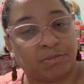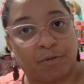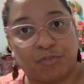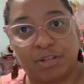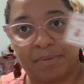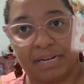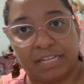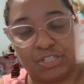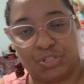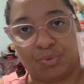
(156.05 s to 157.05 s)
but I've really been
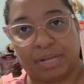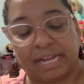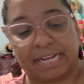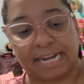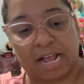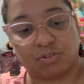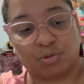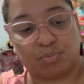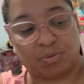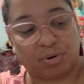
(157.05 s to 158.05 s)
into like an actual
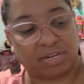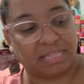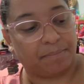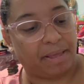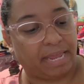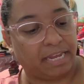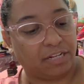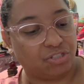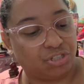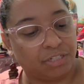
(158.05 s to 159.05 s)
bookmark in the
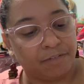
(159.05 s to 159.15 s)
page.